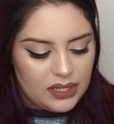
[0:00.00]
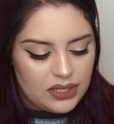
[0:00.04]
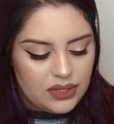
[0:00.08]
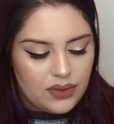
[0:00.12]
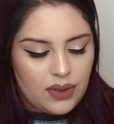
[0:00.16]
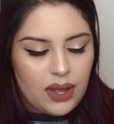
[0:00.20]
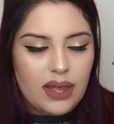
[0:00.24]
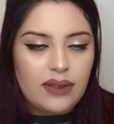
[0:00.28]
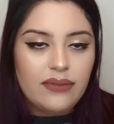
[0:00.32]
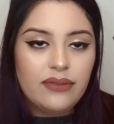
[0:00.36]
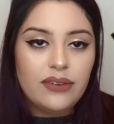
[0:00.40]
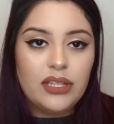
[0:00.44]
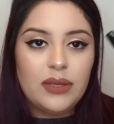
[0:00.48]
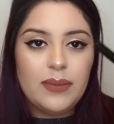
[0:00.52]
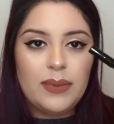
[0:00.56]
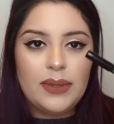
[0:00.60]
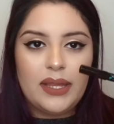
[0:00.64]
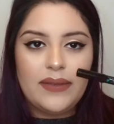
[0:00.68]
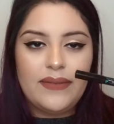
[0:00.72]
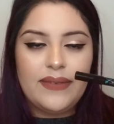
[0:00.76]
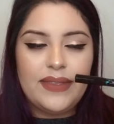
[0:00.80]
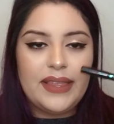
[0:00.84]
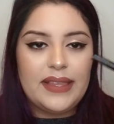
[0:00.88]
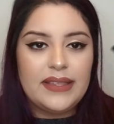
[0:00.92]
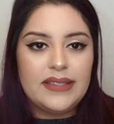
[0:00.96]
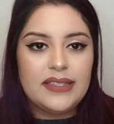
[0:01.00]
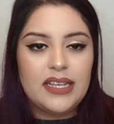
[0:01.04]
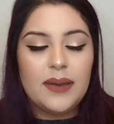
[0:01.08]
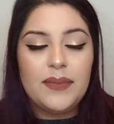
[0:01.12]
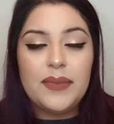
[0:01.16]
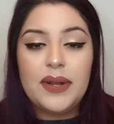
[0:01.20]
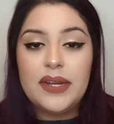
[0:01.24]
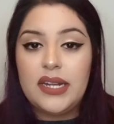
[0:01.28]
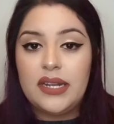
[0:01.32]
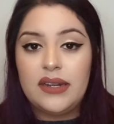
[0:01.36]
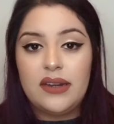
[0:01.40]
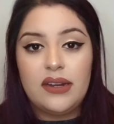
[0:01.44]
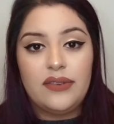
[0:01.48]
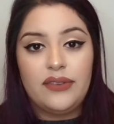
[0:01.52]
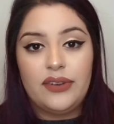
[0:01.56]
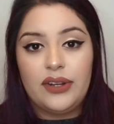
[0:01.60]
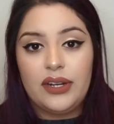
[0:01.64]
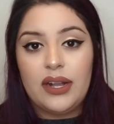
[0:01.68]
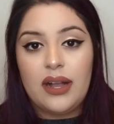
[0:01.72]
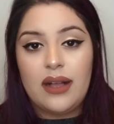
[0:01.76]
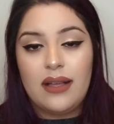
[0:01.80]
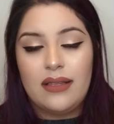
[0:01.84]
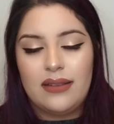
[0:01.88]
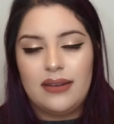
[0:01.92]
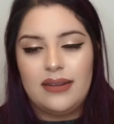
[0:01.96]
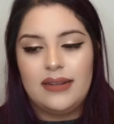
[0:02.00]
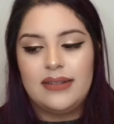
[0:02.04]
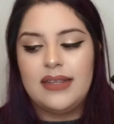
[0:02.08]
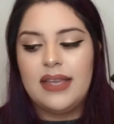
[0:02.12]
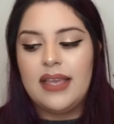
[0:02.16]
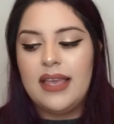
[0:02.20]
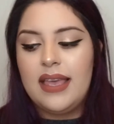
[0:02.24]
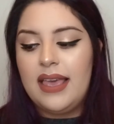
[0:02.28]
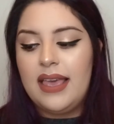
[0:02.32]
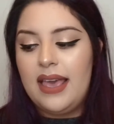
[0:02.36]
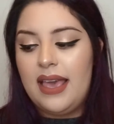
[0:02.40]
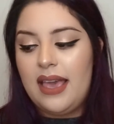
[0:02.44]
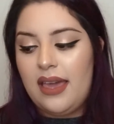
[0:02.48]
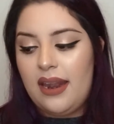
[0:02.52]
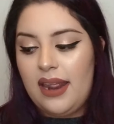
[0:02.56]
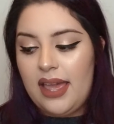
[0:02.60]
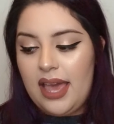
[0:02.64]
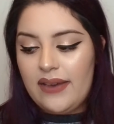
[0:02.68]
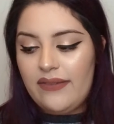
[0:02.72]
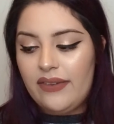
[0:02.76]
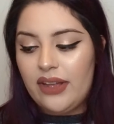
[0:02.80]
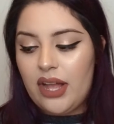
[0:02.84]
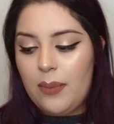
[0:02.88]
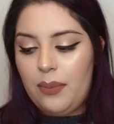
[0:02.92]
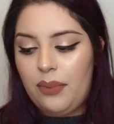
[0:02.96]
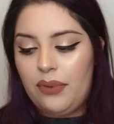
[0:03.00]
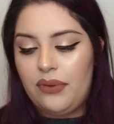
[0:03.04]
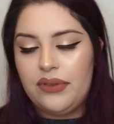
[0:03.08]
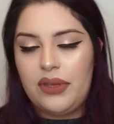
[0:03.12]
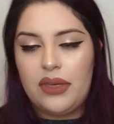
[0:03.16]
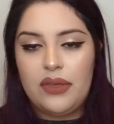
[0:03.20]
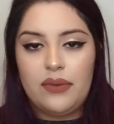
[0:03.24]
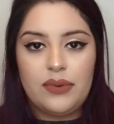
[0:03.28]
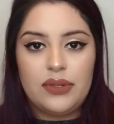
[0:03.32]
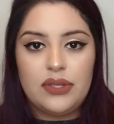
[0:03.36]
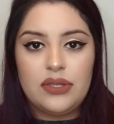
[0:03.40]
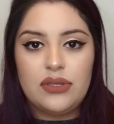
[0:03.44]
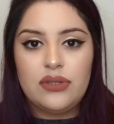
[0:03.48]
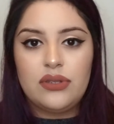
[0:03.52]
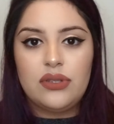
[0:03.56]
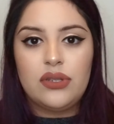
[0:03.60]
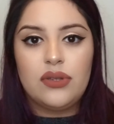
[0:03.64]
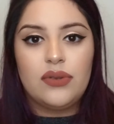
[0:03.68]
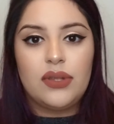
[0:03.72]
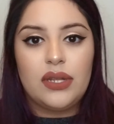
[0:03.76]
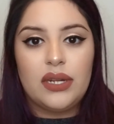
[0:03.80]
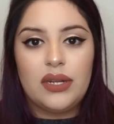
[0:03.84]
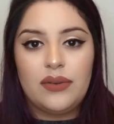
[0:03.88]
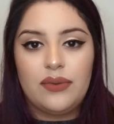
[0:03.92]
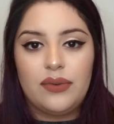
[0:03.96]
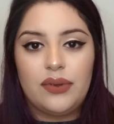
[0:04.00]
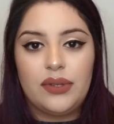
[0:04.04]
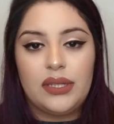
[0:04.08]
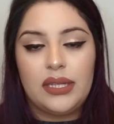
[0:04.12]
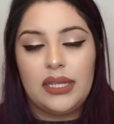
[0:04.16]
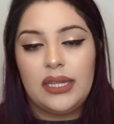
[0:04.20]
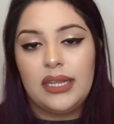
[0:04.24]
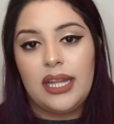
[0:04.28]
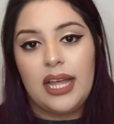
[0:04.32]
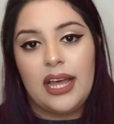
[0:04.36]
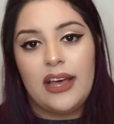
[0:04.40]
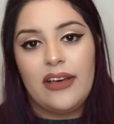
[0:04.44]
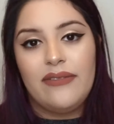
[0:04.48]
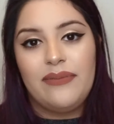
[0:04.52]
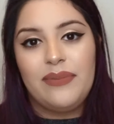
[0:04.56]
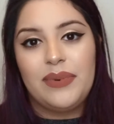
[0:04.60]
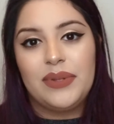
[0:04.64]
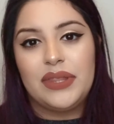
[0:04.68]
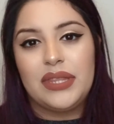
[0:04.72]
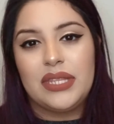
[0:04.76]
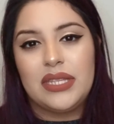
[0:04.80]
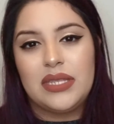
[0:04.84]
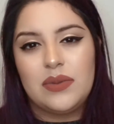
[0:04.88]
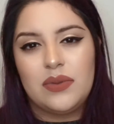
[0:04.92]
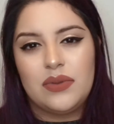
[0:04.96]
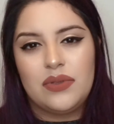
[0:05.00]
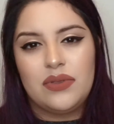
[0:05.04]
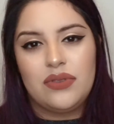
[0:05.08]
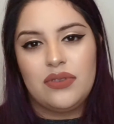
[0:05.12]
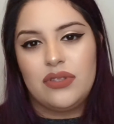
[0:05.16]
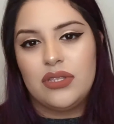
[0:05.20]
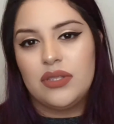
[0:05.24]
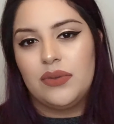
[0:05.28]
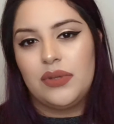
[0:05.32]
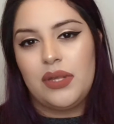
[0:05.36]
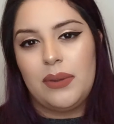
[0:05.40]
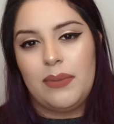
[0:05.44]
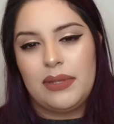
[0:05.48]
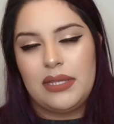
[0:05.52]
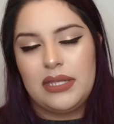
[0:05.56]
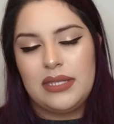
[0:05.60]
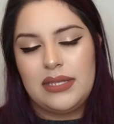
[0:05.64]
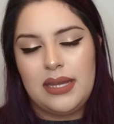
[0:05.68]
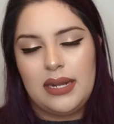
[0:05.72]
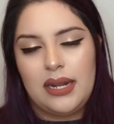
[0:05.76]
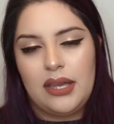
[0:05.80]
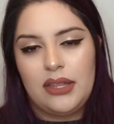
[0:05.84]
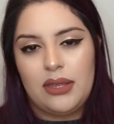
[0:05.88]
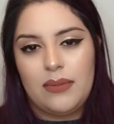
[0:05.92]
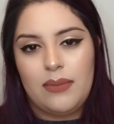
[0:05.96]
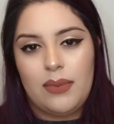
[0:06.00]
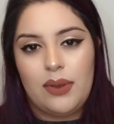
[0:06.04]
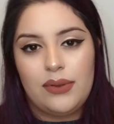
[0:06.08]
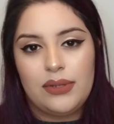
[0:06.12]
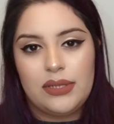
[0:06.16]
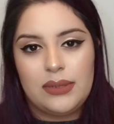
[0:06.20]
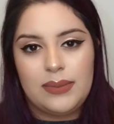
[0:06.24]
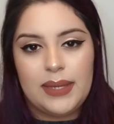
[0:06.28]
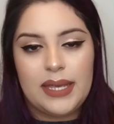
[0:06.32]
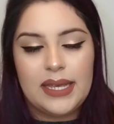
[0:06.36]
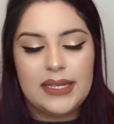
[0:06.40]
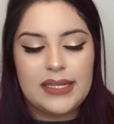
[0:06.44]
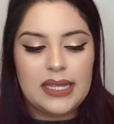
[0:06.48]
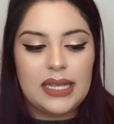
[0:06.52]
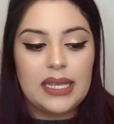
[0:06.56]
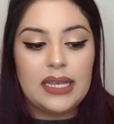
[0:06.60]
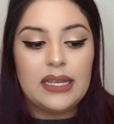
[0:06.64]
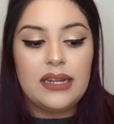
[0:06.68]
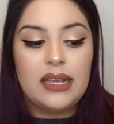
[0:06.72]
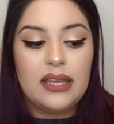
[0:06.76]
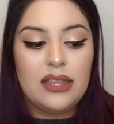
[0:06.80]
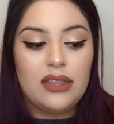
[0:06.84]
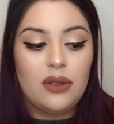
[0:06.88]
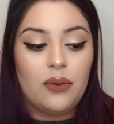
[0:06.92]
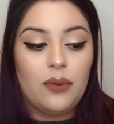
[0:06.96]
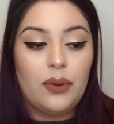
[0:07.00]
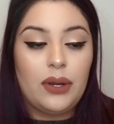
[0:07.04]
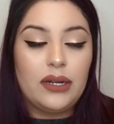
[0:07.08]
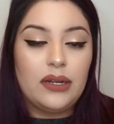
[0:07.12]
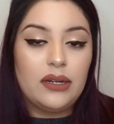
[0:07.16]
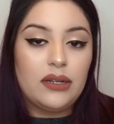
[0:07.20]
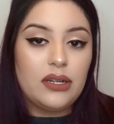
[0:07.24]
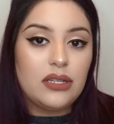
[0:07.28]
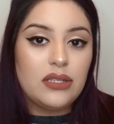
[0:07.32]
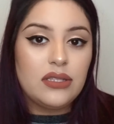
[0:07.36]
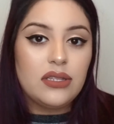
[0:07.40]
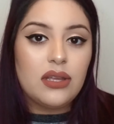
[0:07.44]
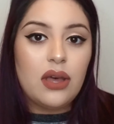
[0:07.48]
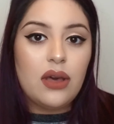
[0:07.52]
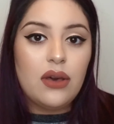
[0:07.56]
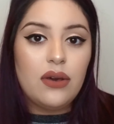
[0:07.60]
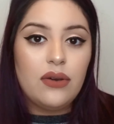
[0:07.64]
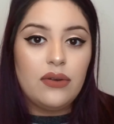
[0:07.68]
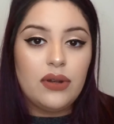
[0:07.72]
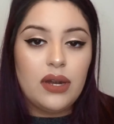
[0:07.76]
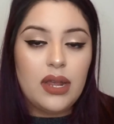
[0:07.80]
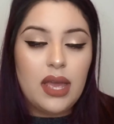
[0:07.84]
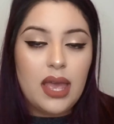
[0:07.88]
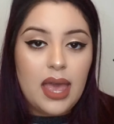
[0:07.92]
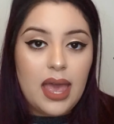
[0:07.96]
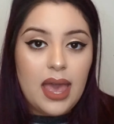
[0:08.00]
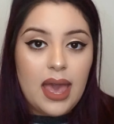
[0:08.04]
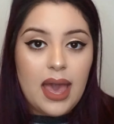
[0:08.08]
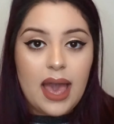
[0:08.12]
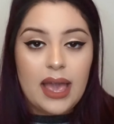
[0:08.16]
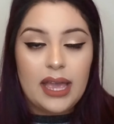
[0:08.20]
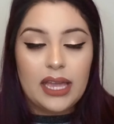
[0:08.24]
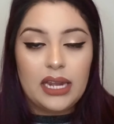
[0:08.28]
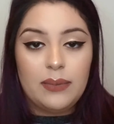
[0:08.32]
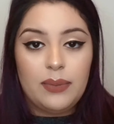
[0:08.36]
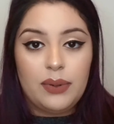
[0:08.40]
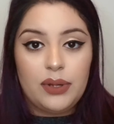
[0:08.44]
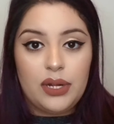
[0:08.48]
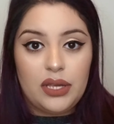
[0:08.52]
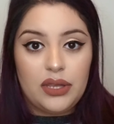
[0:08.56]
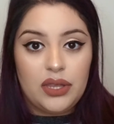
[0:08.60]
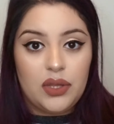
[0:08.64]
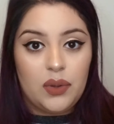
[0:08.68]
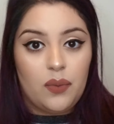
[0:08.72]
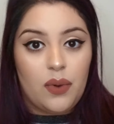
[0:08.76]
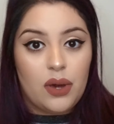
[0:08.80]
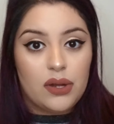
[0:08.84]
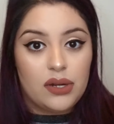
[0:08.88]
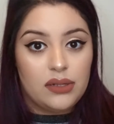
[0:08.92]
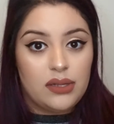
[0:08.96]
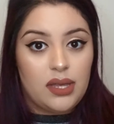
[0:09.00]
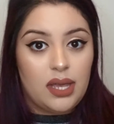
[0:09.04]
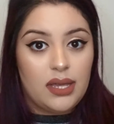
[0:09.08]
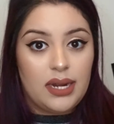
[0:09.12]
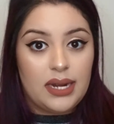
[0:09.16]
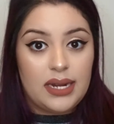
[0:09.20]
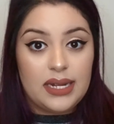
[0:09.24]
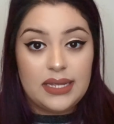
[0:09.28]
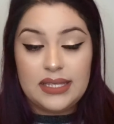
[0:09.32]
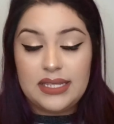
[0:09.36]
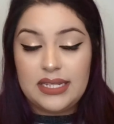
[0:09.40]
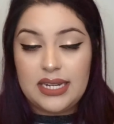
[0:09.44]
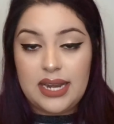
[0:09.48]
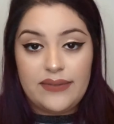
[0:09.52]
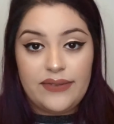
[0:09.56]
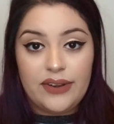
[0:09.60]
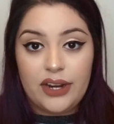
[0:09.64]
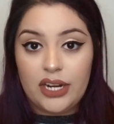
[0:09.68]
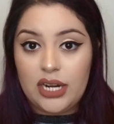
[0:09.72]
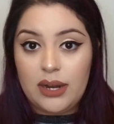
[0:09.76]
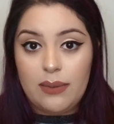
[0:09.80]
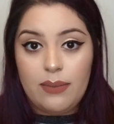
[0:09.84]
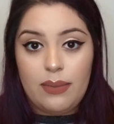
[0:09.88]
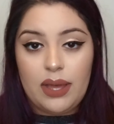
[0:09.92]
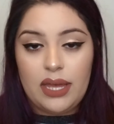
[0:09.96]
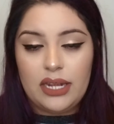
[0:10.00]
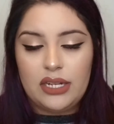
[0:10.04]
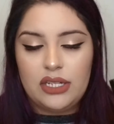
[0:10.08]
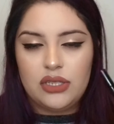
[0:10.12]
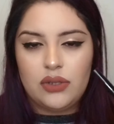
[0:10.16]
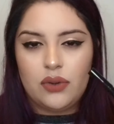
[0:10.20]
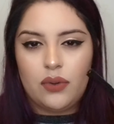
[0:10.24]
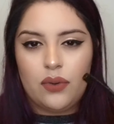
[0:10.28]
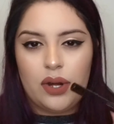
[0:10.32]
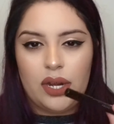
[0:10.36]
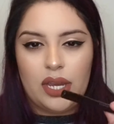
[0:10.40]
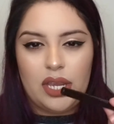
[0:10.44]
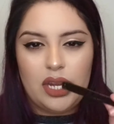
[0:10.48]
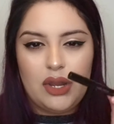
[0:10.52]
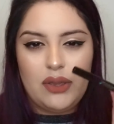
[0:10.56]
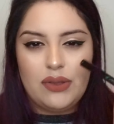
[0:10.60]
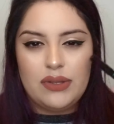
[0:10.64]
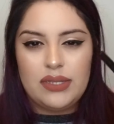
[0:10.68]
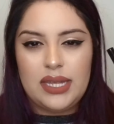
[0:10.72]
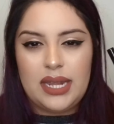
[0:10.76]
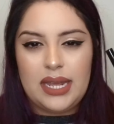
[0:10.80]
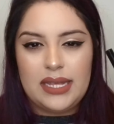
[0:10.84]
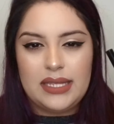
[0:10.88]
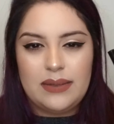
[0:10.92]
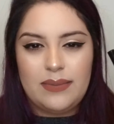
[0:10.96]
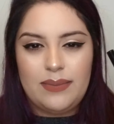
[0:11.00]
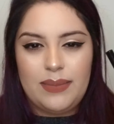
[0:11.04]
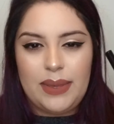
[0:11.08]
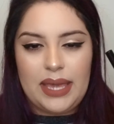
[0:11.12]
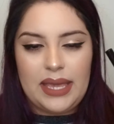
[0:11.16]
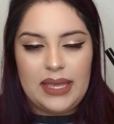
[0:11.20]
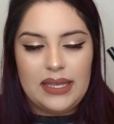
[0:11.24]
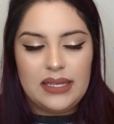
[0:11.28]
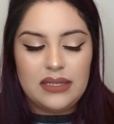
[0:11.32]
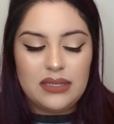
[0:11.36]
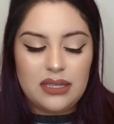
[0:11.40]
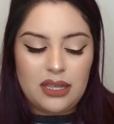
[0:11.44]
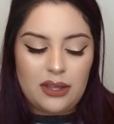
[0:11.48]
So I've really been loving these. They come in a ton of different colors, and I have a couple of the other ones too that I really love, but this one's just the one I've been standing at the most because I can either wear it on its own, I can put it in the waterline and it's never gonna budge, or I can use it as a base.